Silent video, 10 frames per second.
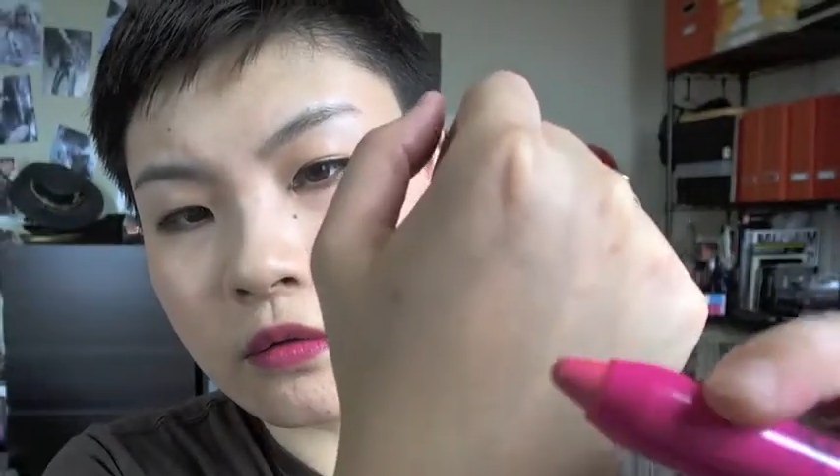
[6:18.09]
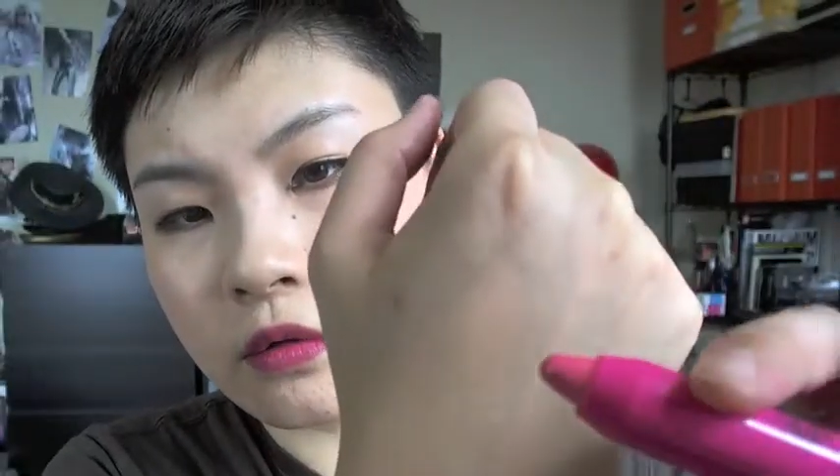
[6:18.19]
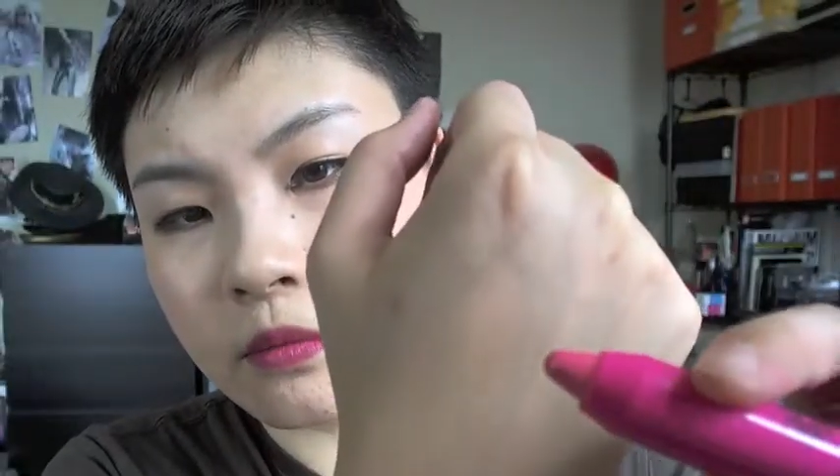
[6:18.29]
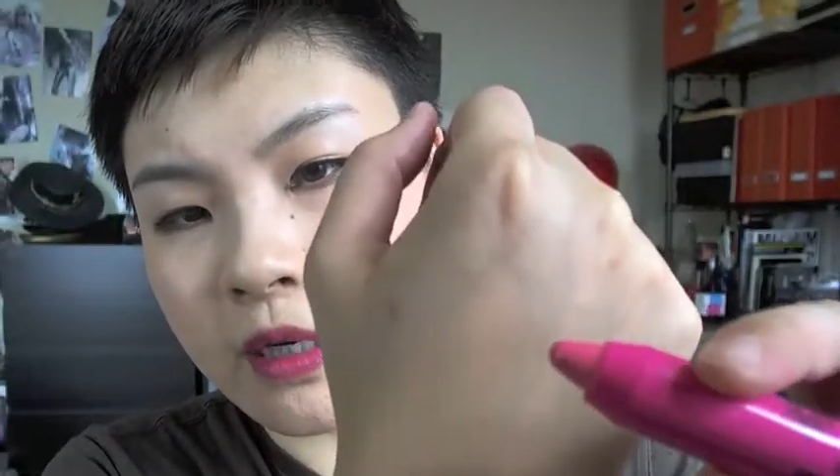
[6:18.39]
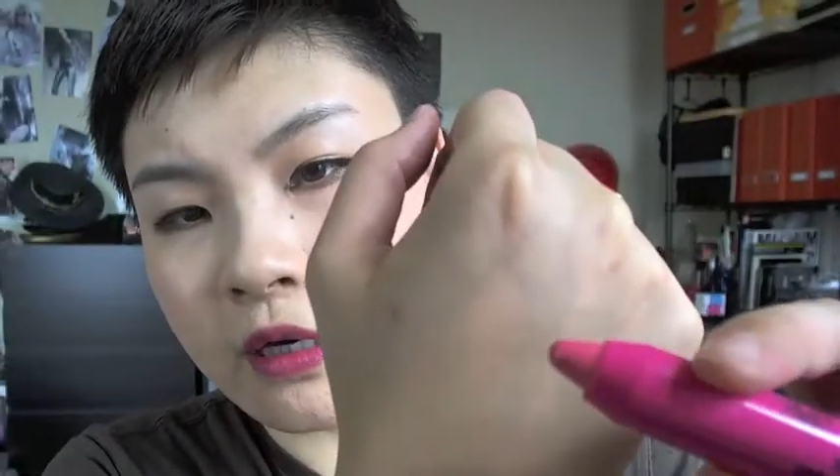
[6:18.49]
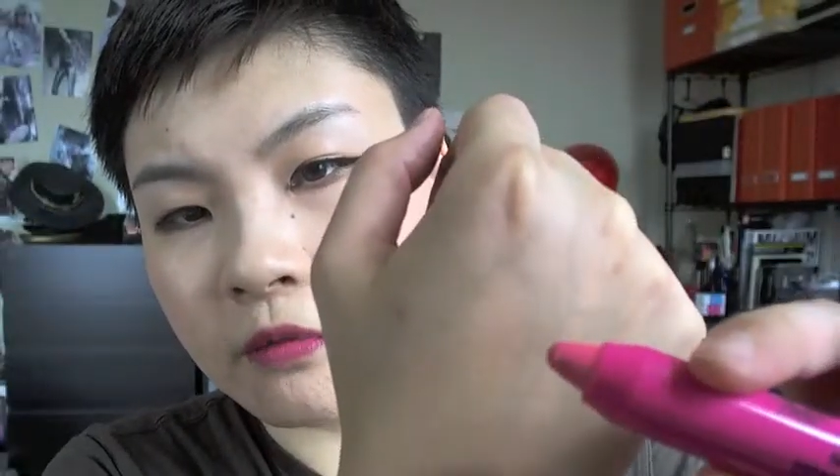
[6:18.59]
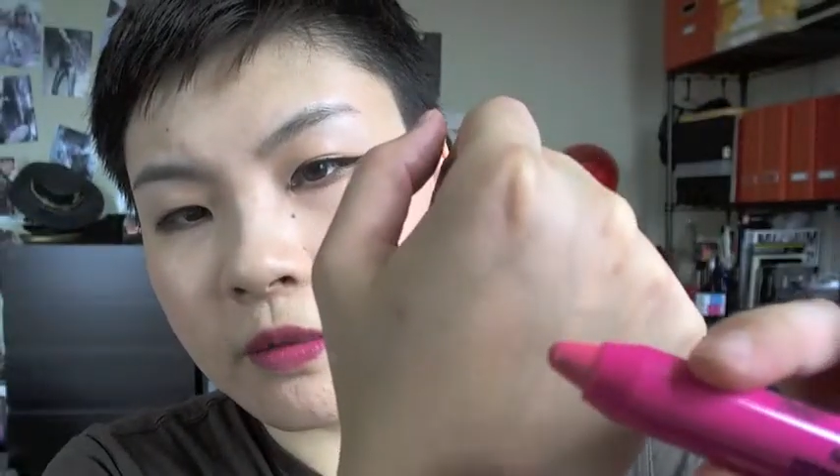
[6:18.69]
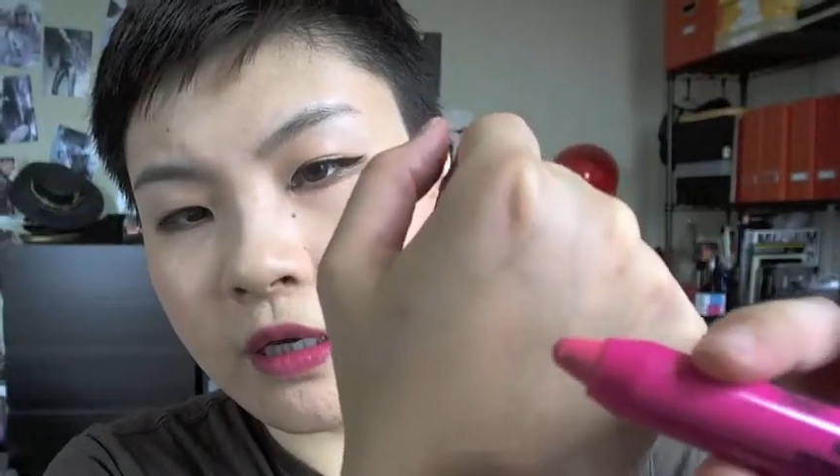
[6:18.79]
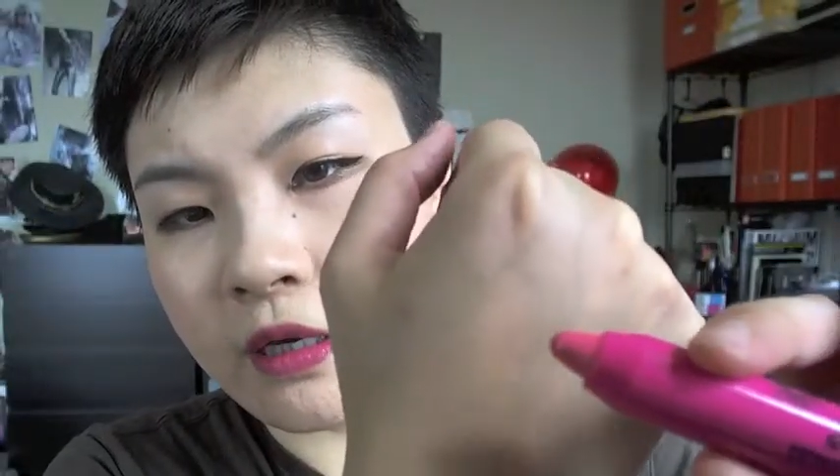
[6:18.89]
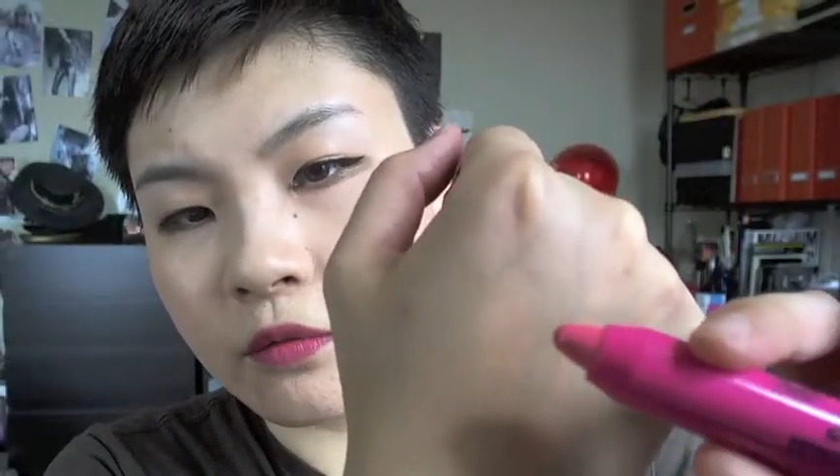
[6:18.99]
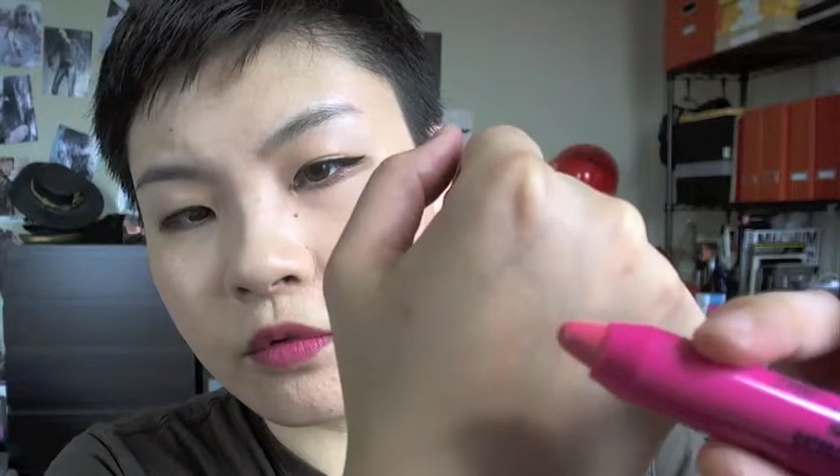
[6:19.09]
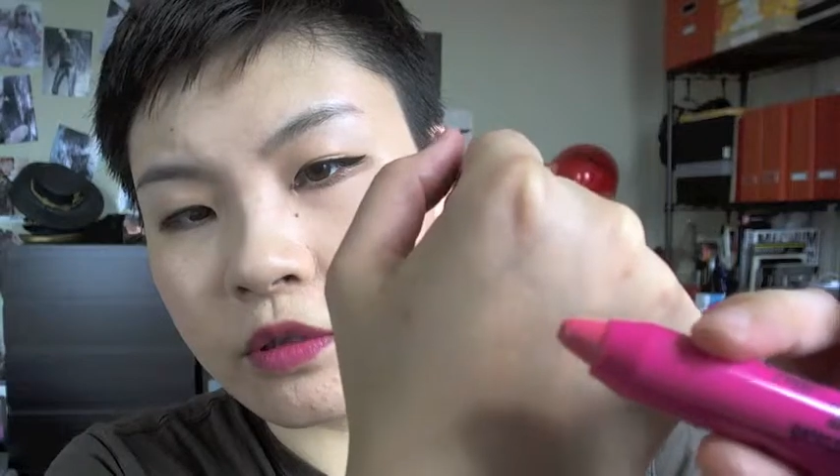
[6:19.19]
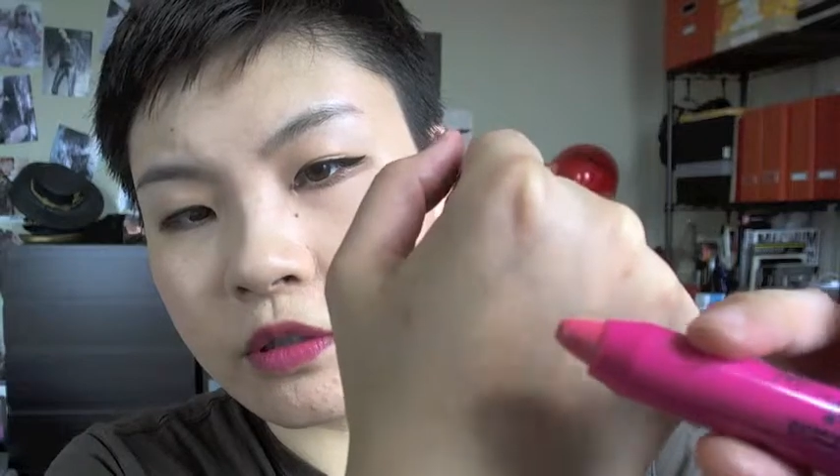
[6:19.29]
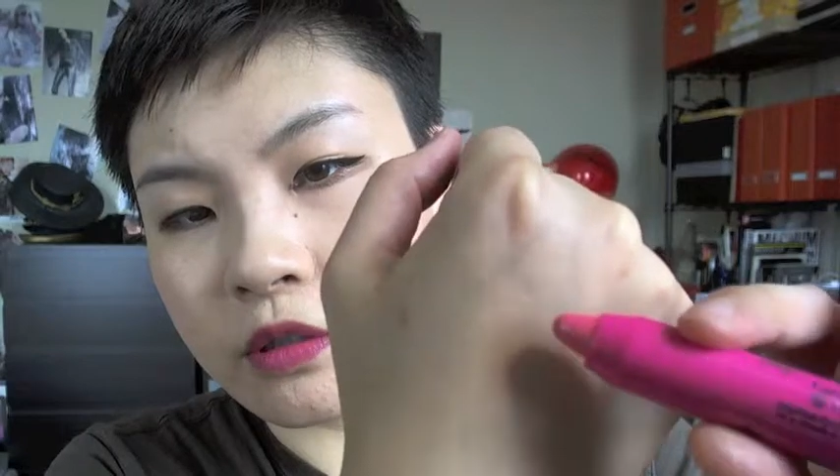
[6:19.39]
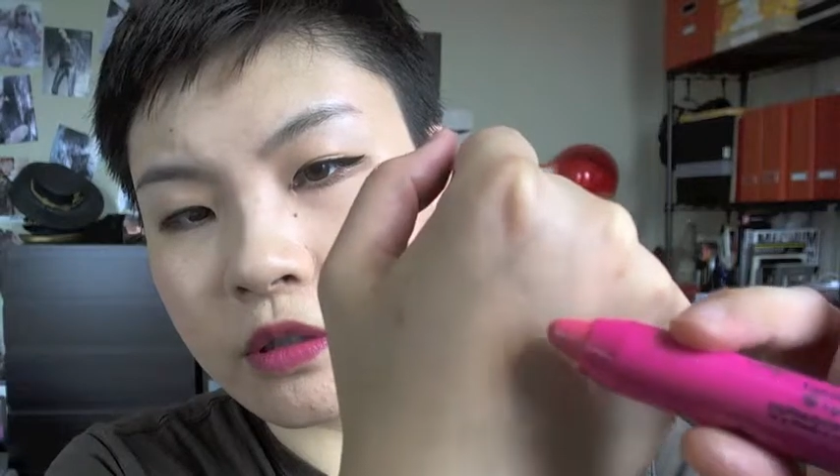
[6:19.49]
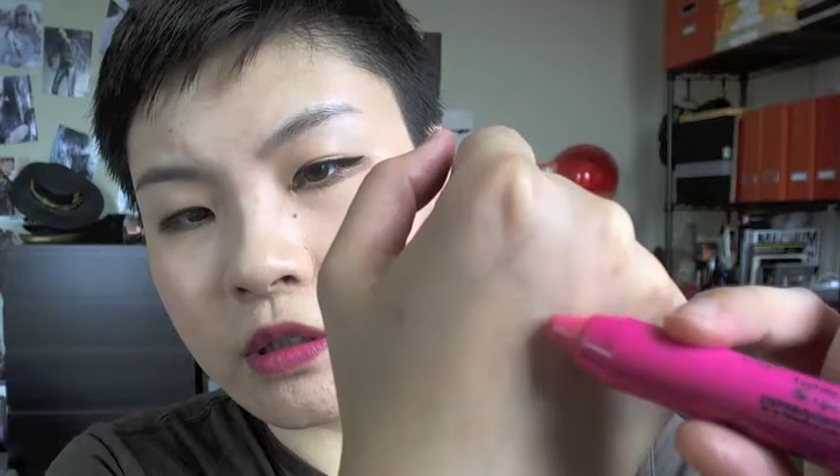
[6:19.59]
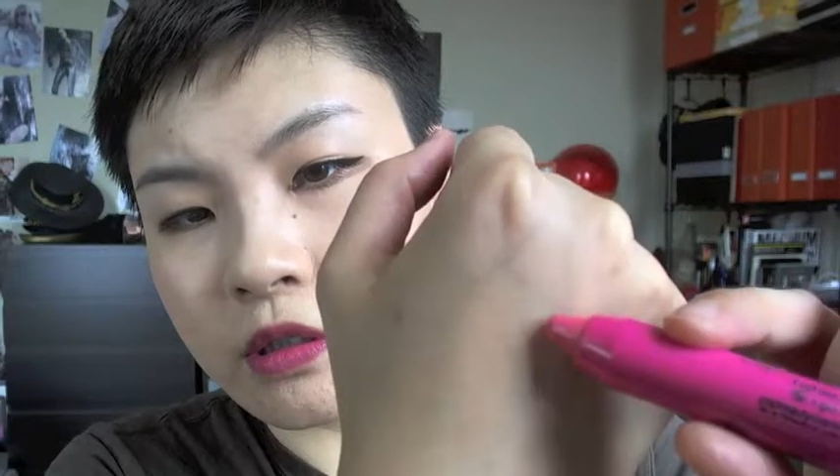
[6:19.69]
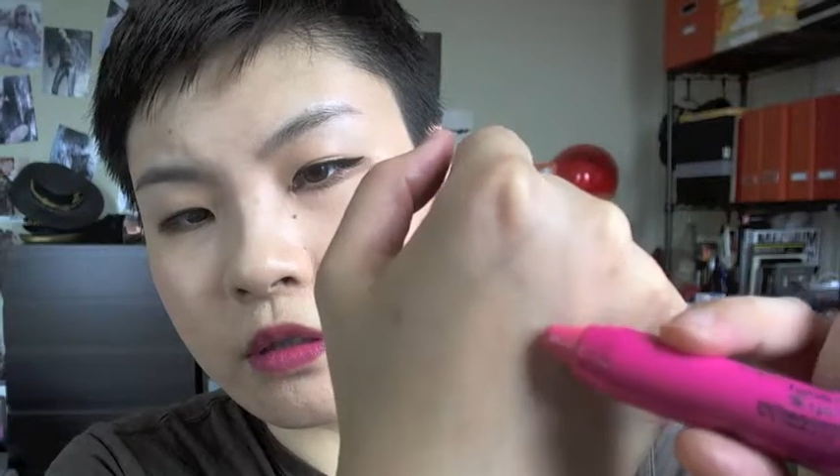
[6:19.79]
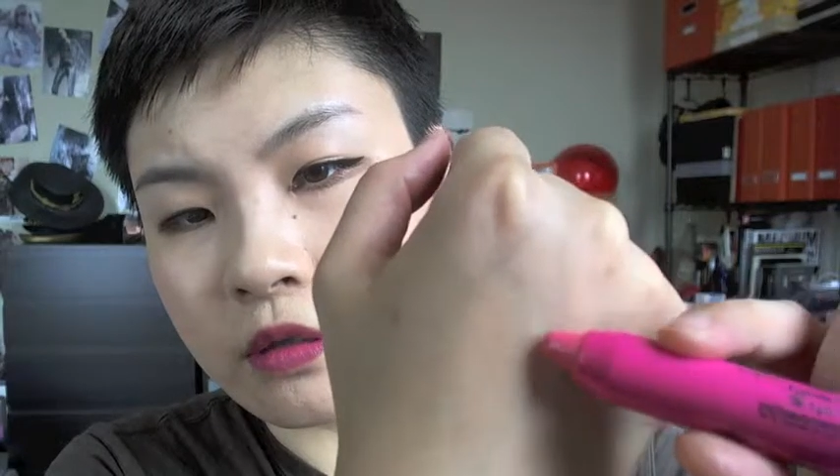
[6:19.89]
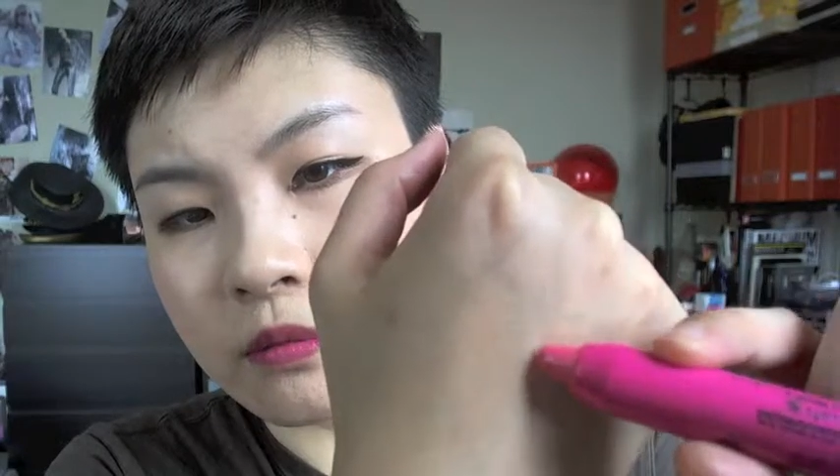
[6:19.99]
the back of my hand, which is the
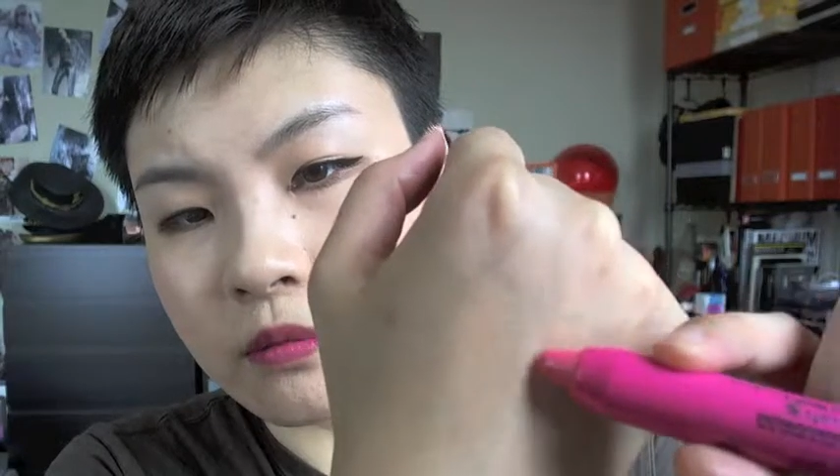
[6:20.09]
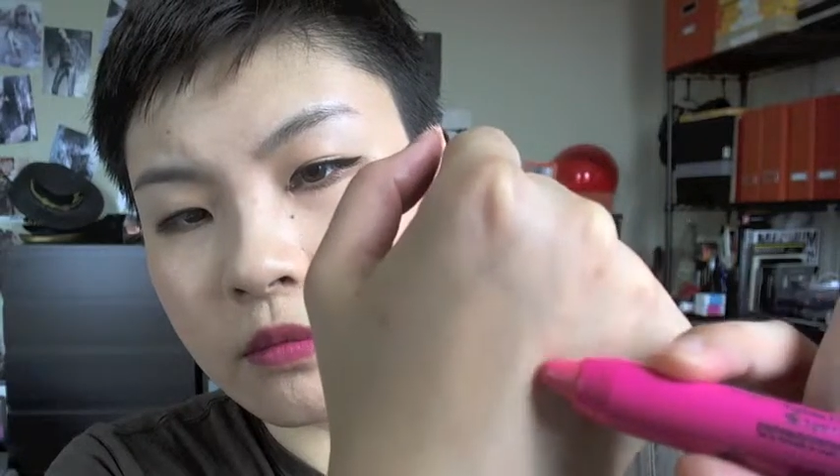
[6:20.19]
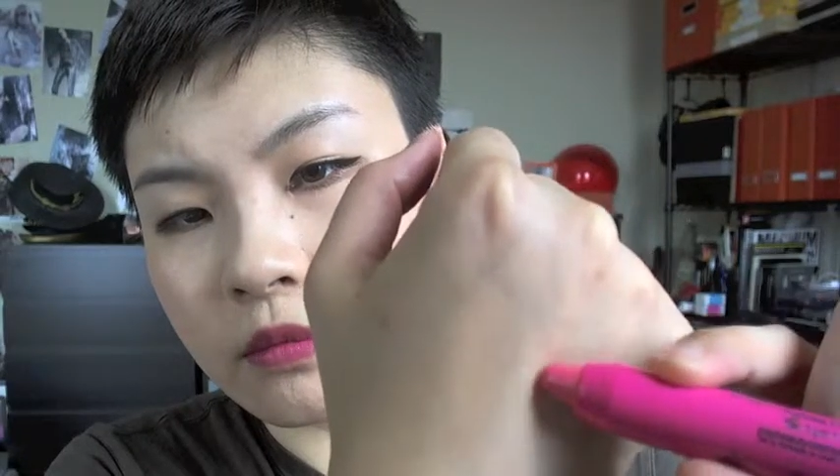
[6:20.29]
um,